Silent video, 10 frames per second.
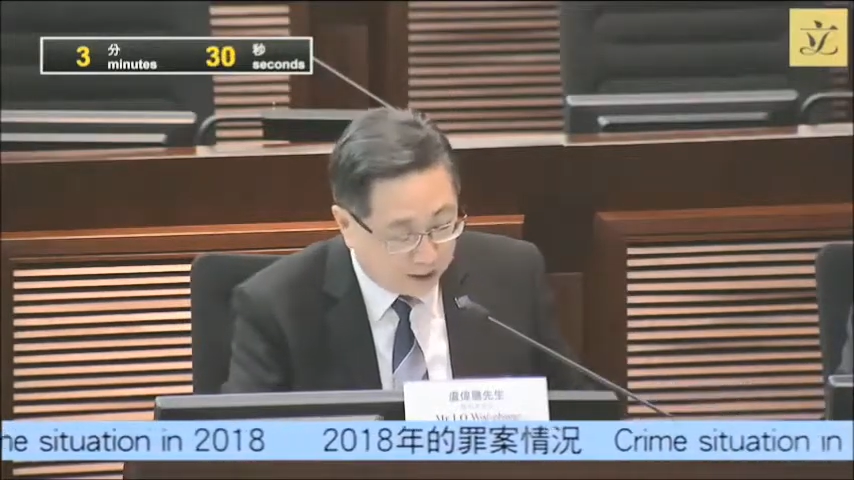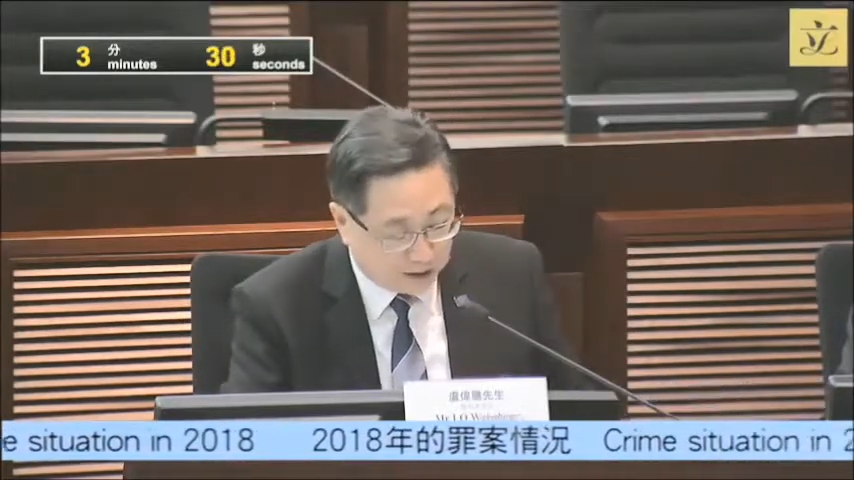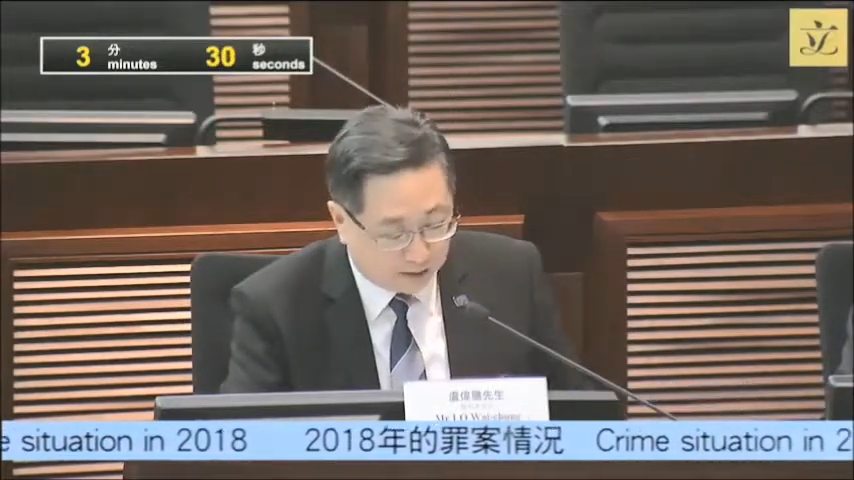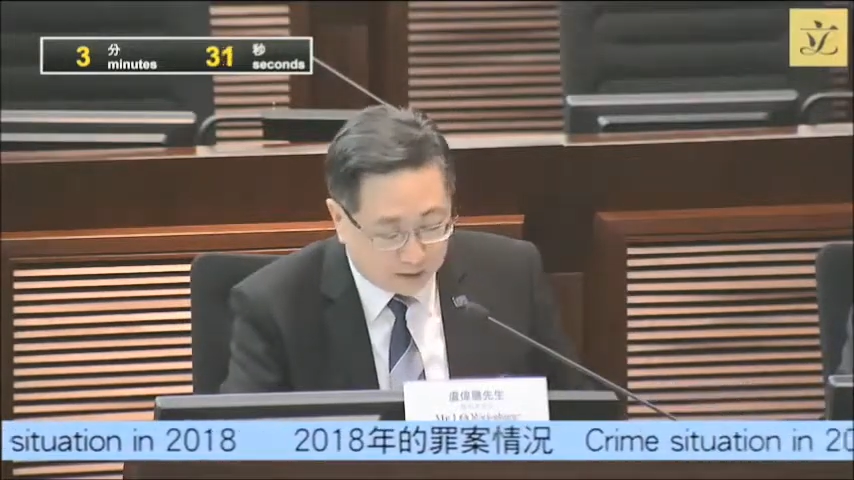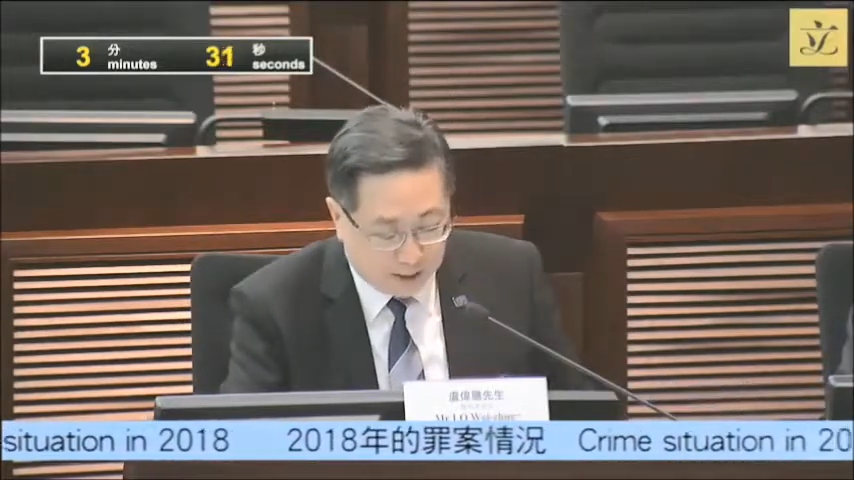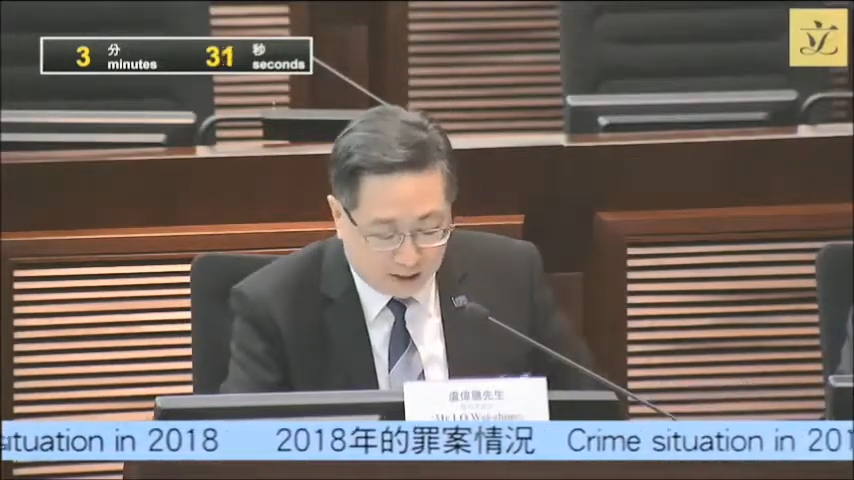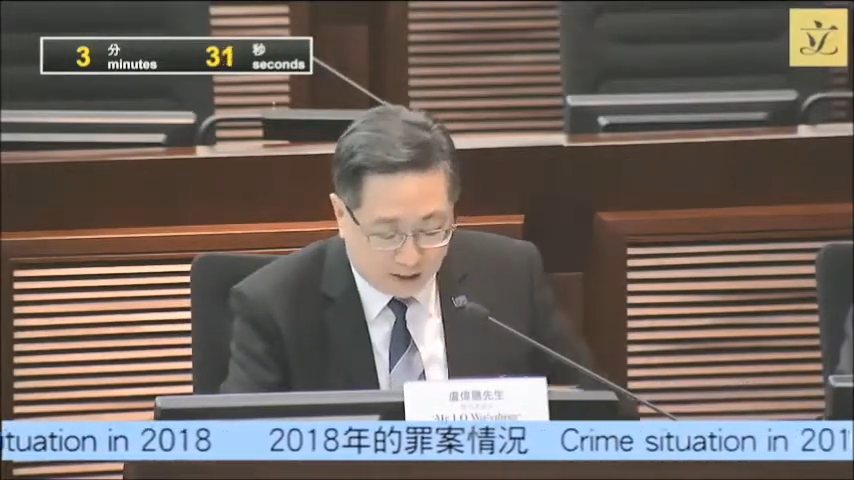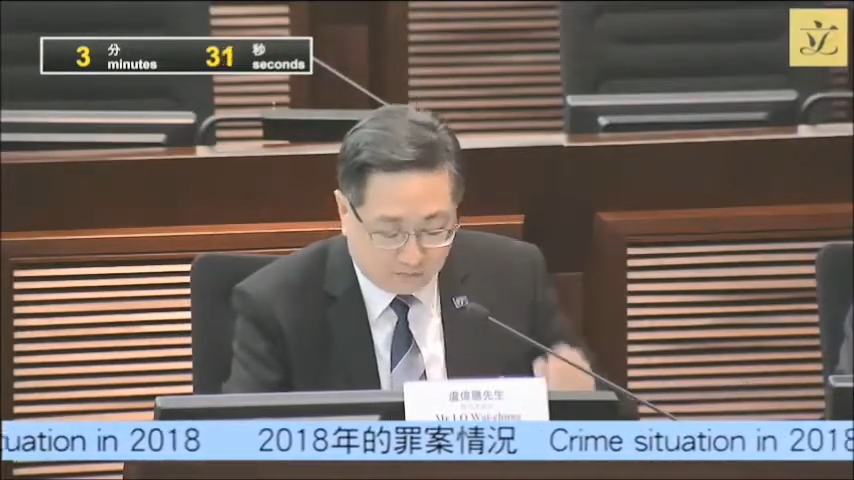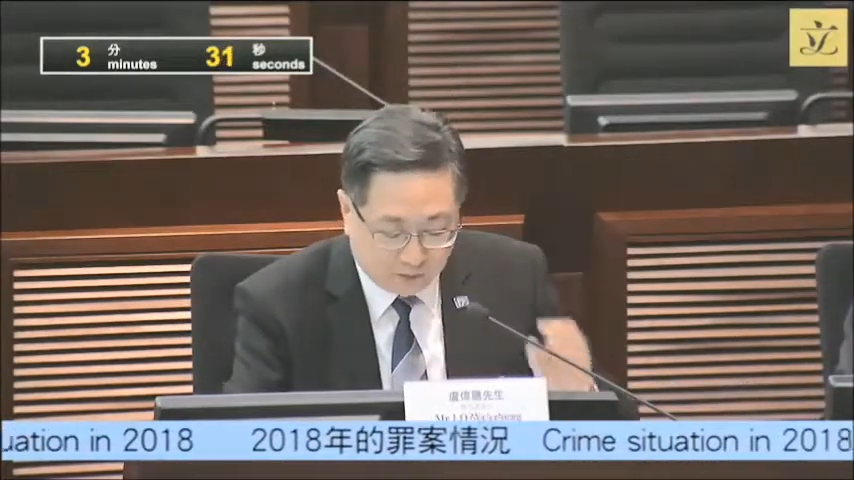was